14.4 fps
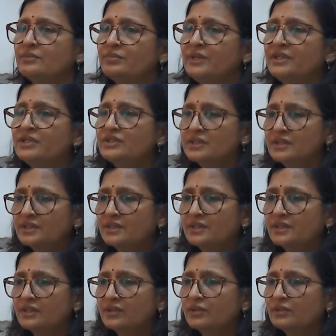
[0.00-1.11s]
Please
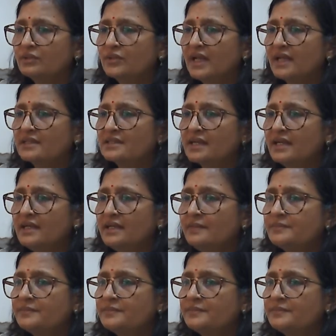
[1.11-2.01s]
go to the next slide.